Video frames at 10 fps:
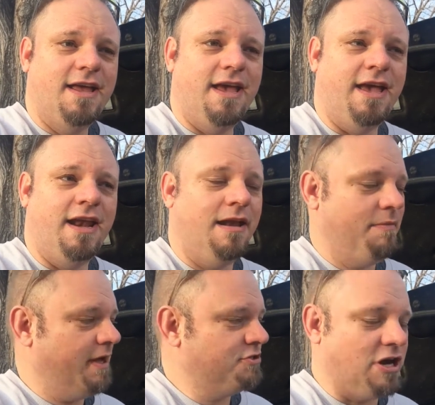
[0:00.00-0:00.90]
And I'm
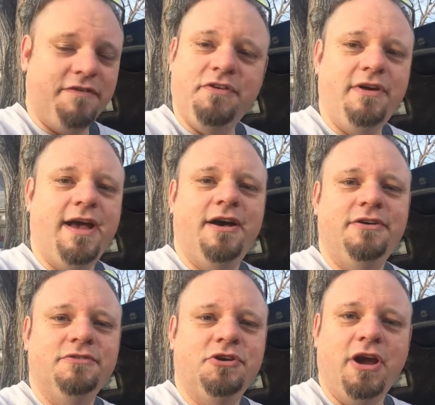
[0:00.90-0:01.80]
like driving
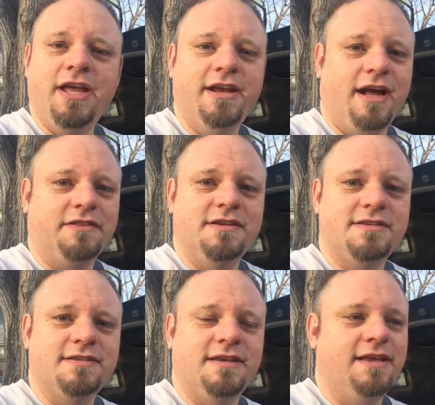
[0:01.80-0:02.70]
around, great, got this.